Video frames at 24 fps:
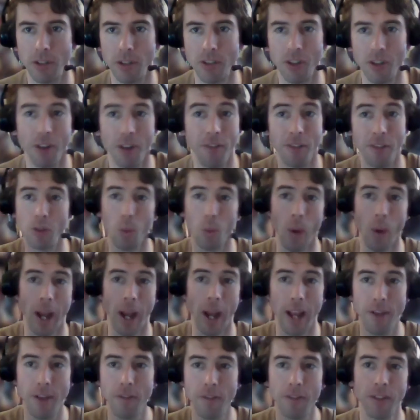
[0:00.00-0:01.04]
So if it was a
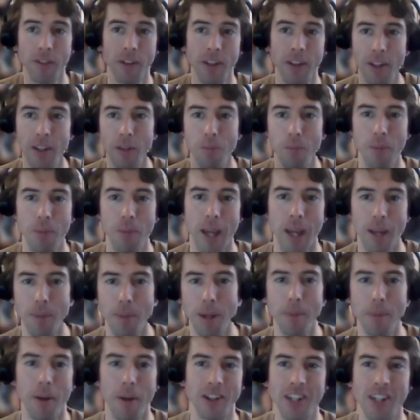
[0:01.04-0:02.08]
wave,
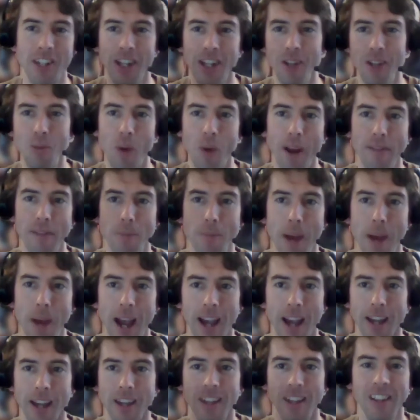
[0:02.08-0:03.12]
maybe Marty waves
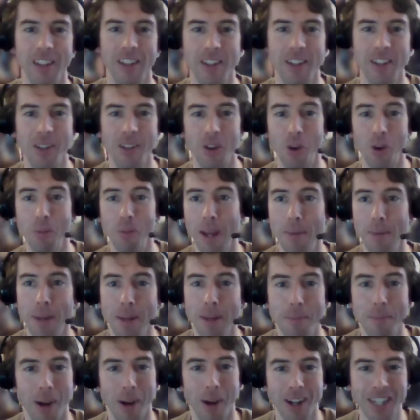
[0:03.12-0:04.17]
back, or
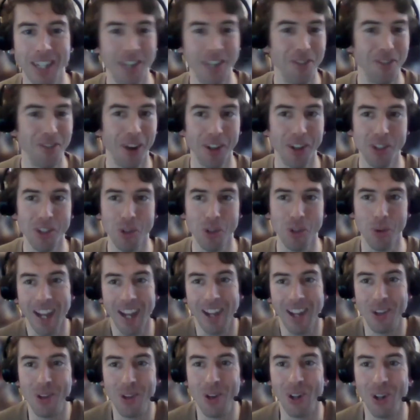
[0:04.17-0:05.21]
maybe Marty runs away.
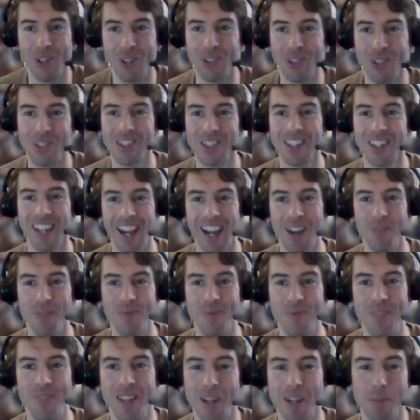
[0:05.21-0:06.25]
Who knows?
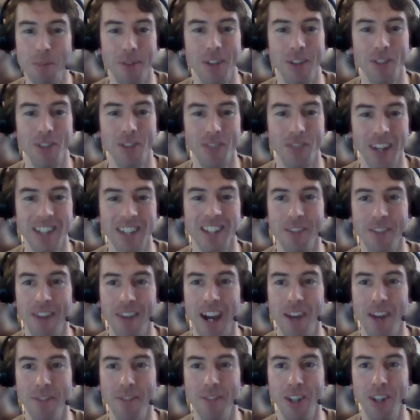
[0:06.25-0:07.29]
Um, there's things like
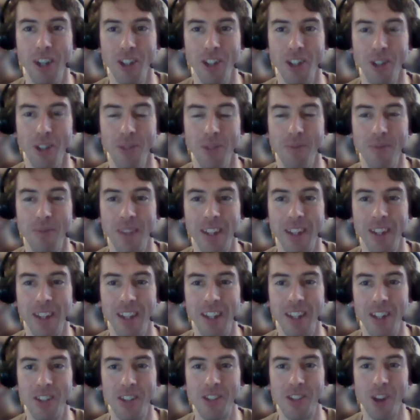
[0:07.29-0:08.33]
that that you can do.
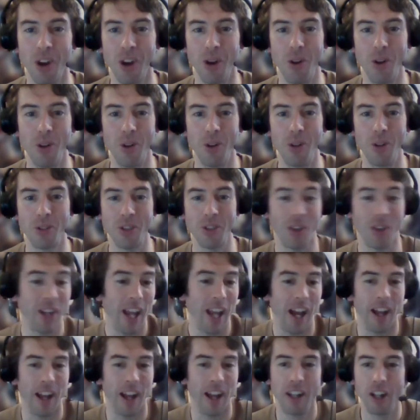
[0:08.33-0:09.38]
So, so
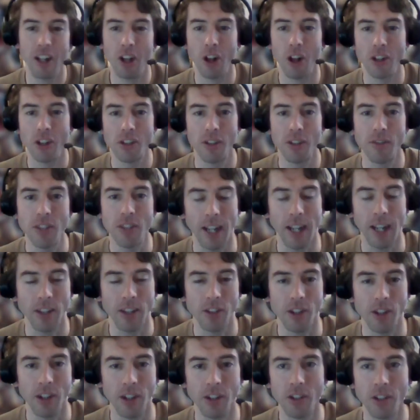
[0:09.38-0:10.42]
yeah, lots of
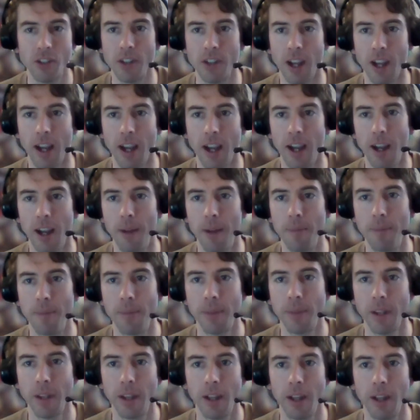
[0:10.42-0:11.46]
sensors.
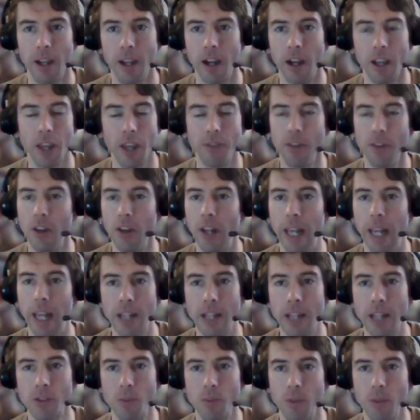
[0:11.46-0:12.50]
Um, I'll give you a list.